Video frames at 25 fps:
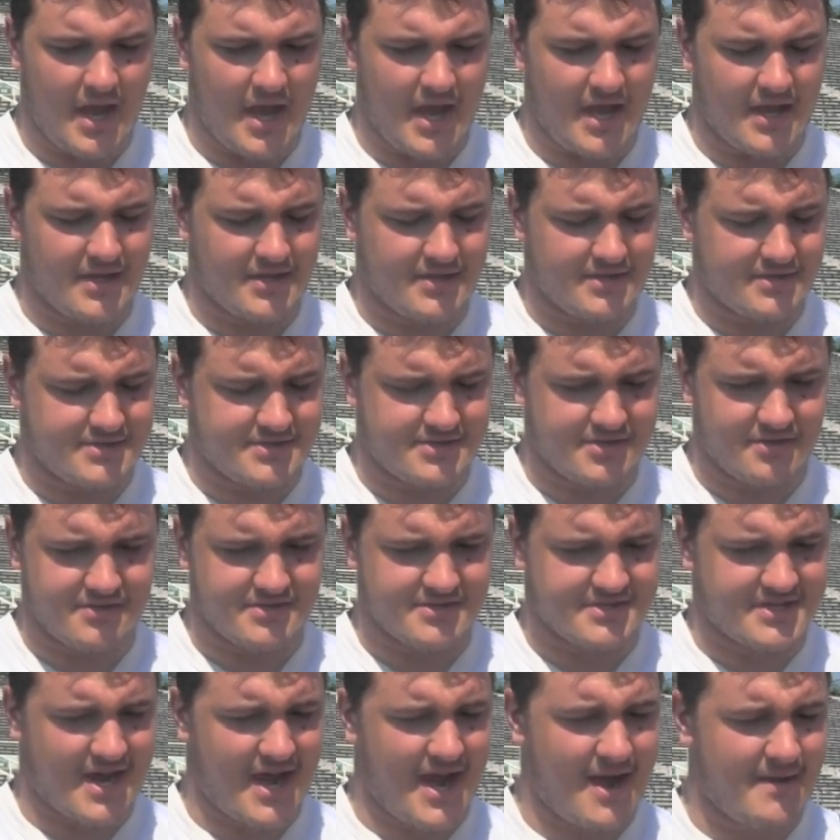in
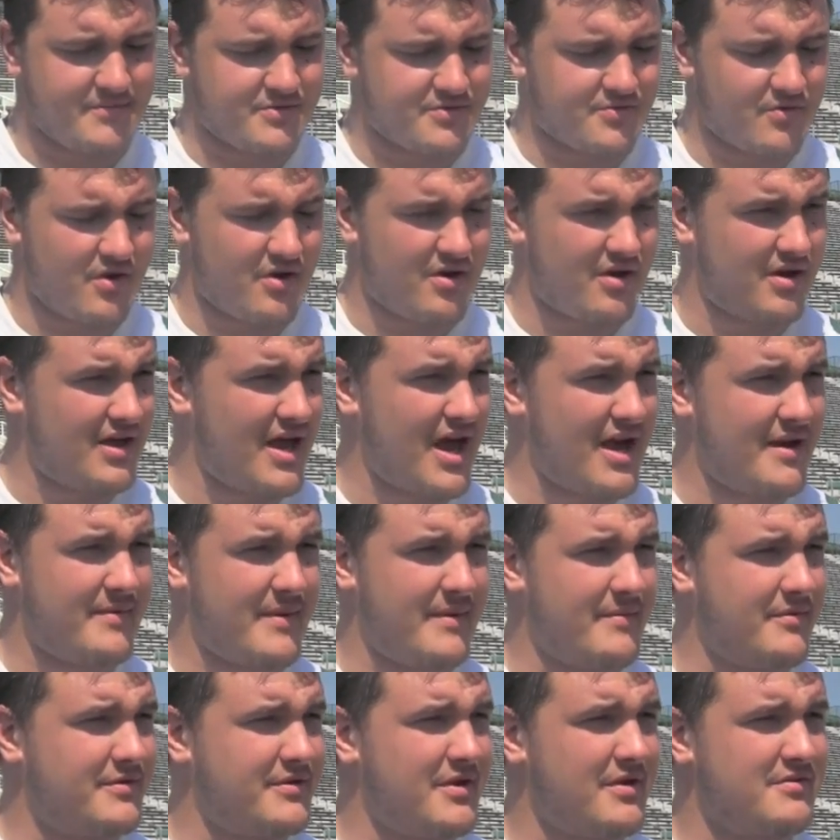certain times where a lot of
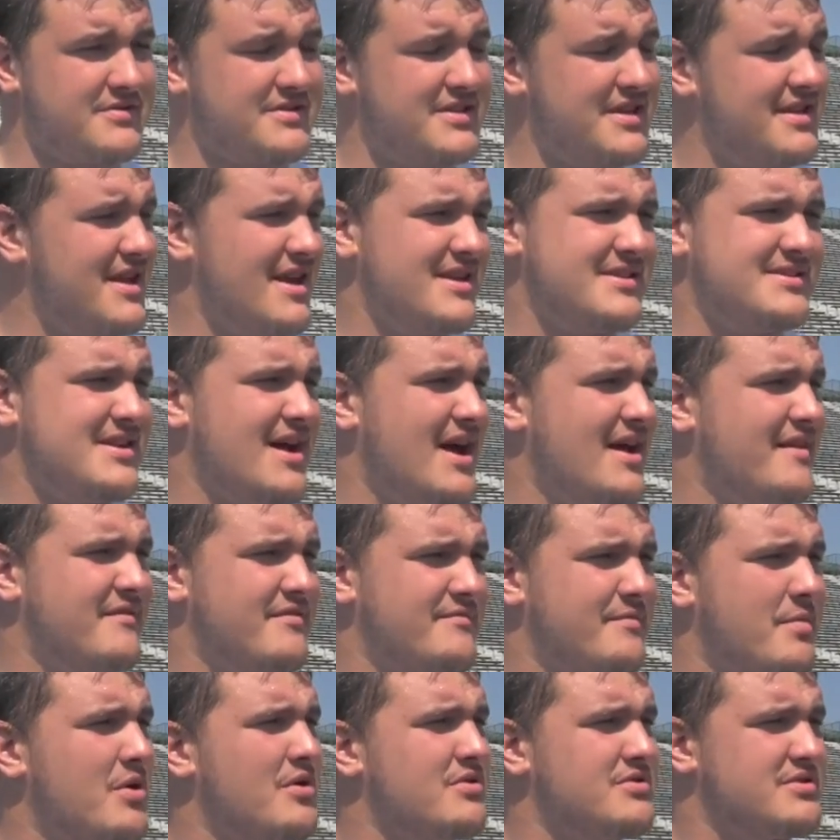people don't see that side of
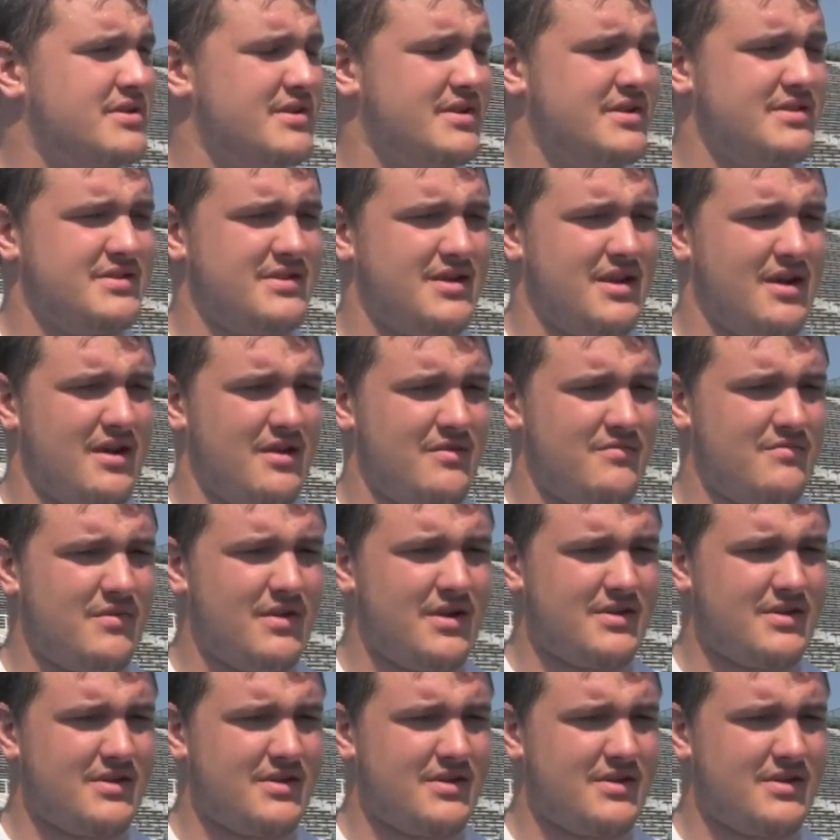a person is uh,